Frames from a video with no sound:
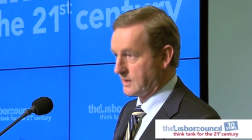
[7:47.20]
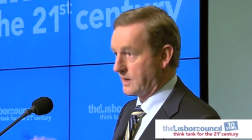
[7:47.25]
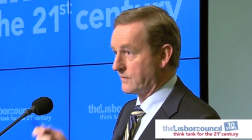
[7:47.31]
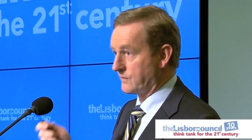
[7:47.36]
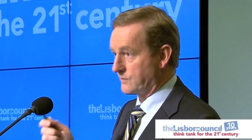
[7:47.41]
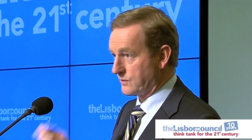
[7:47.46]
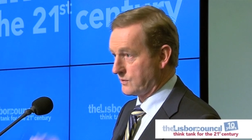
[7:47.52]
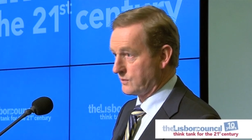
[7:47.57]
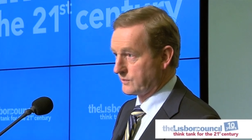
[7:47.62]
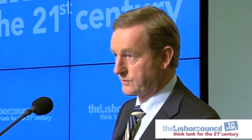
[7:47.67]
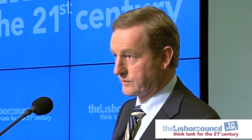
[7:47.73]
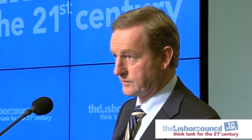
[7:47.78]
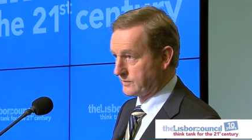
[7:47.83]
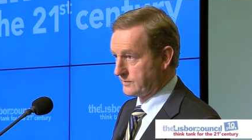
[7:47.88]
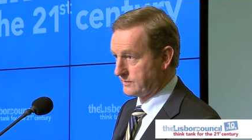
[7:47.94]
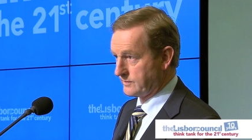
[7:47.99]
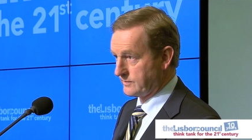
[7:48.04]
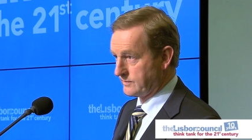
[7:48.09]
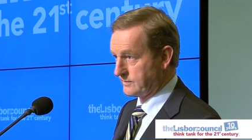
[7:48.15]
of growth,
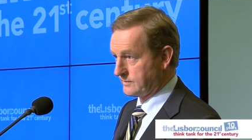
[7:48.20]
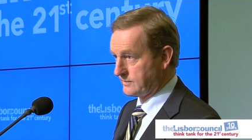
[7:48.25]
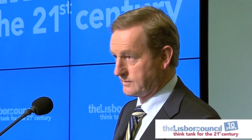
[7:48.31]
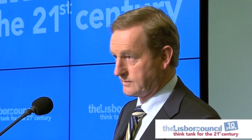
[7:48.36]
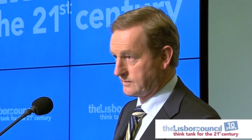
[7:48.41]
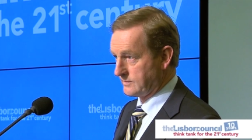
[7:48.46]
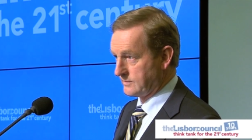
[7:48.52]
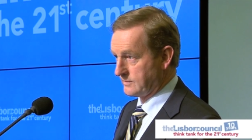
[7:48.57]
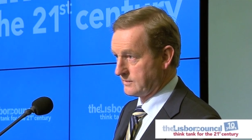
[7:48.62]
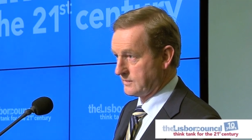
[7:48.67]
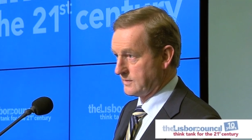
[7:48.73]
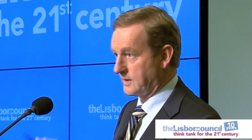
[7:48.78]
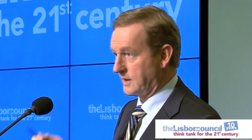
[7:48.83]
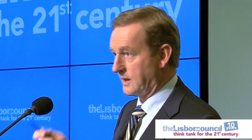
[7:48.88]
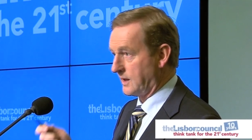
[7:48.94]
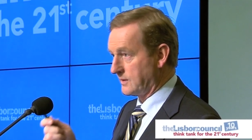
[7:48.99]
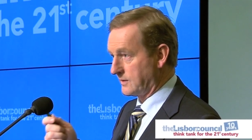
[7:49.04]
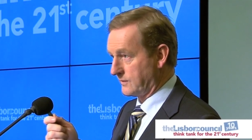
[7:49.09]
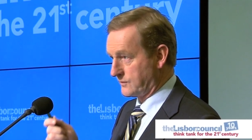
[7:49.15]

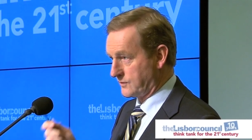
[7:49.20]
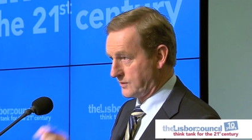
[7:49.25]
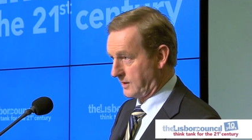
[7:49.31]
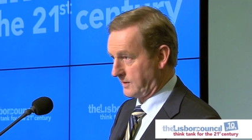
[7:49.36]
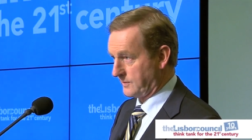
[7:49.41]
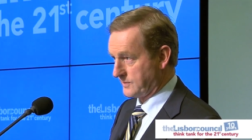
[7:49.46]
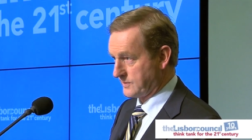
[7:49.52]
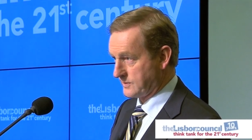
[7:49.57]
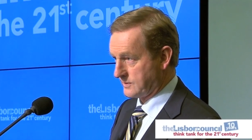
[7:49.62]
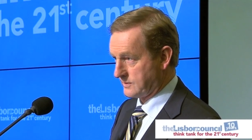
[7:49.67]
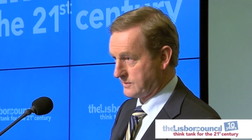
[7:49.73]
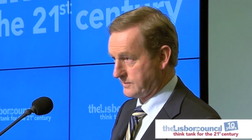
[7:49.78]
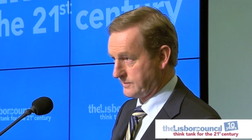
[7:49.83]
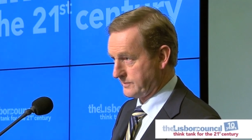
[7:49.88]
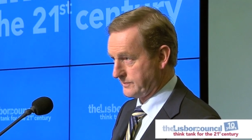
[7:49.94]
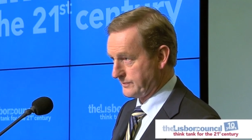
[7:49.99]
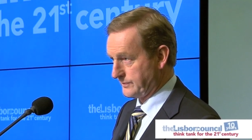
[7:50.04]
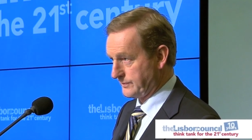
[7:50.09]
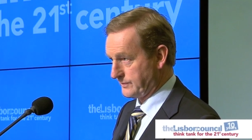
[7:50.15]
and of jobs.
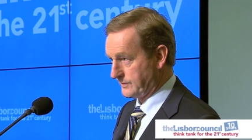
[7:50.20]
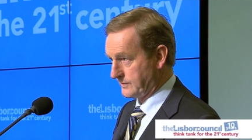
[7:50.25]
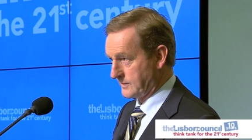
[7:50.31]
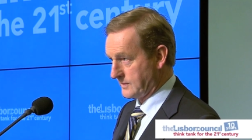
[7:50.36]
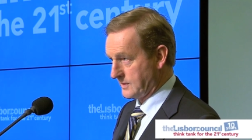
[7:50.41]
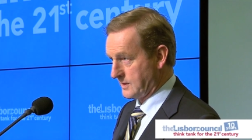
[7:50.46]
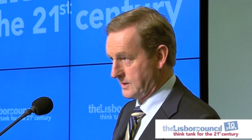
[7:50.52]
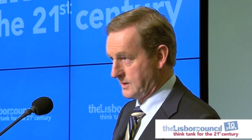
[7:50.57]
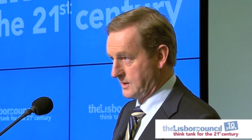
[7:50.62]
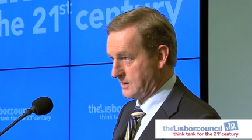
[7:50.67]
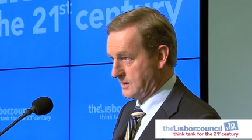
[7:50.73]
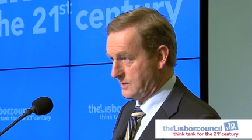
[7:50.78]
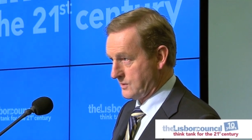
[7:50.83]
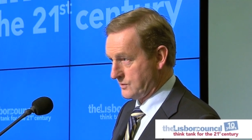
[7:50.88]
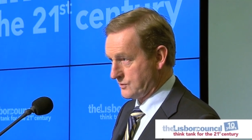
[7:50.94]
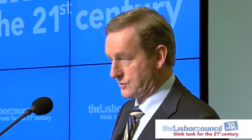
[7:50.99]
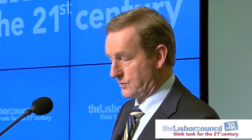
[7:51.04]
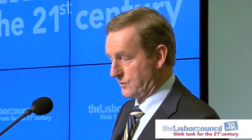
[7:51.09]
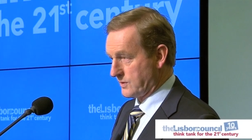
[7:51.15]

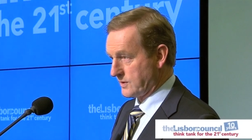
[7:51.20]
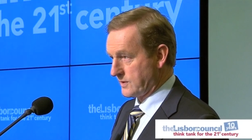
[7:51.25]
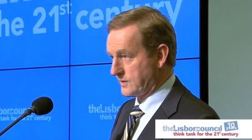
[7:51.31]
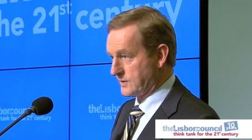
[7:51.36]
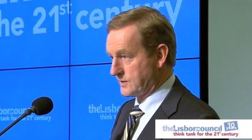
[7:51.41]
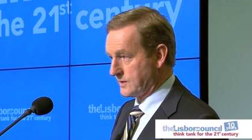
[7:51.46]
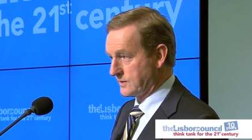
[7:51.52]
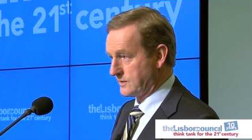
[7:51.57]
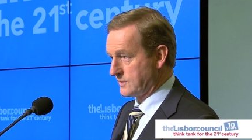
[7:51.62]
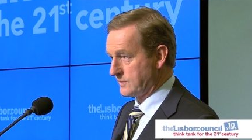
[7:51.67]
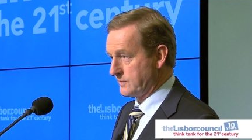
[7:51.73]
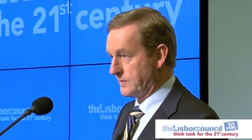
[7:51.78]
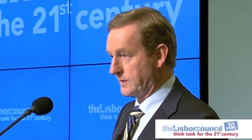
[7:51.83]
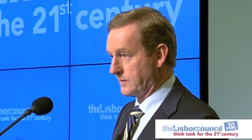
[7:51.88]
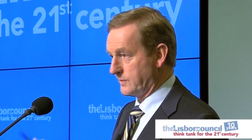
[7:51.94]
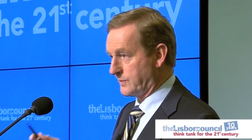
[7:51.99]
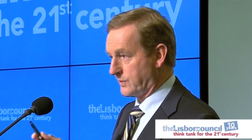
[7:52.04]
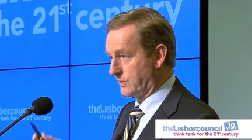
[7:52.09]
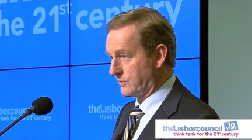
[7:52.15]
So whether the citizen be
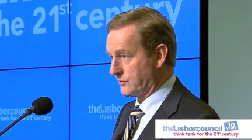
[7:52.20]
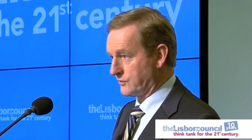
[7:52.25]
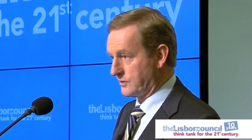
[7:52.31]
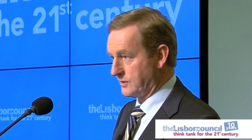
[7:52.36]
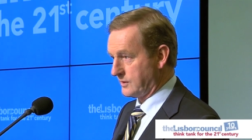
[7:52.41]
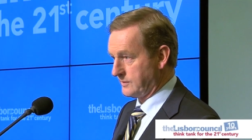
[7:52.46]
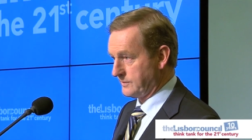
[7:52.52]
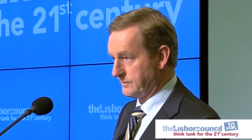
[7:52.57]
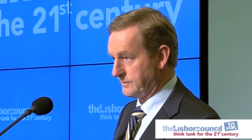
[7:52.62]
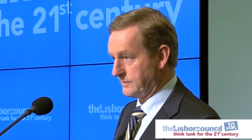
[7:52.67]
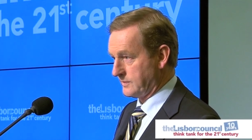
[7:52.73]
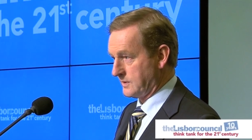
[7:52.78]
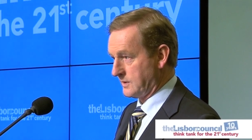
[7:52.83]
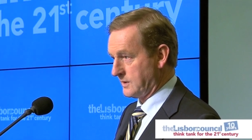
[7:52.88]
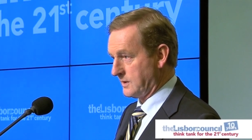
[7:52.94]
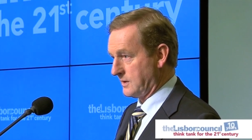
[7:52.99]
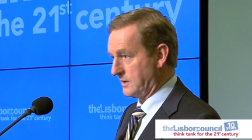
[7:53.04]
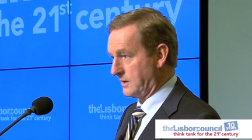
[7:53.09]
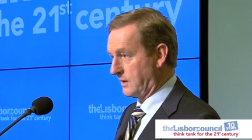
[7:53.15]
in Portugal,
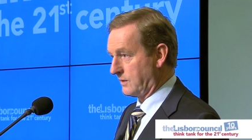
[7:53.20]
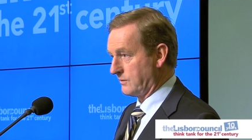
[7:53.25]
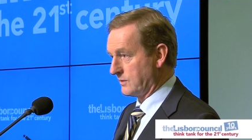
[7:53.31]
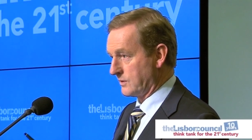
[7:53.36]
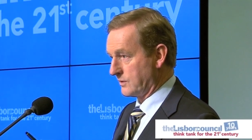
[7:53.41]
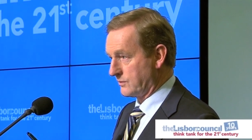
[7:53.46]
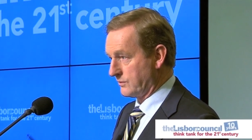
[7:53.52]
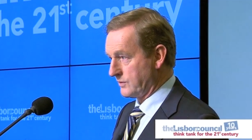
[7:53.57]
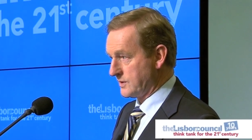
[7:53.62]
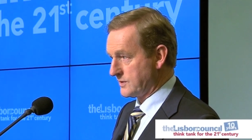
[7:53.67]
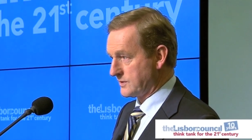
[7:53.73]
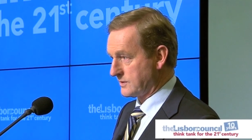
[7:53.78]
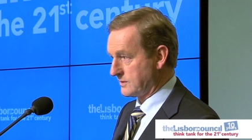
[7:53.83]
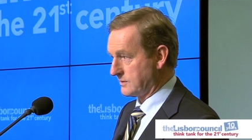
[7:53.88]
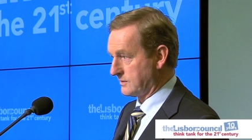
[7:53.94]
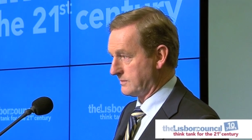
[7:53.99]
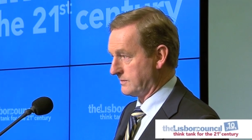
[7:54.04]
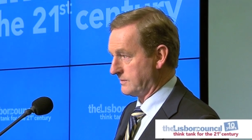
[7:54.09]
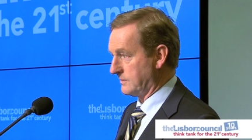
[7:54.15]
or in
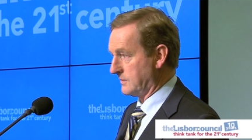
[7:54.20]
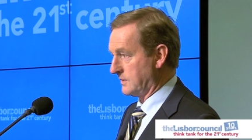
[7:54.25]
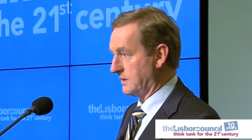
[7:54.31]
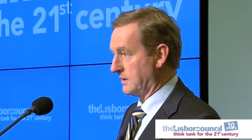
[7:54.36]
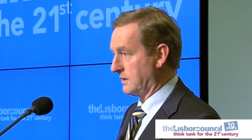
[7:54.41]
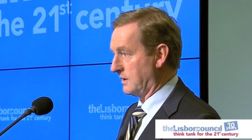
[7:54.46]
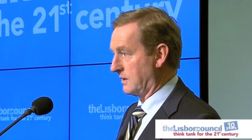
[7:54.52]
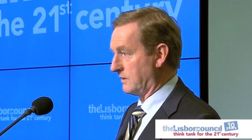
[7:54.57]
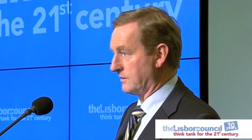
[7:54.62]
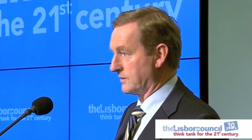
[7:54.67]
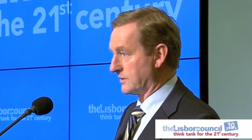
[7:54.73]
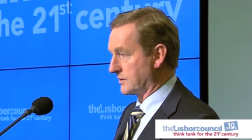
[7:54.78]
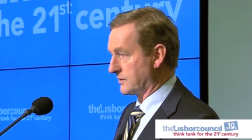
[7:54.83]
Greece, or in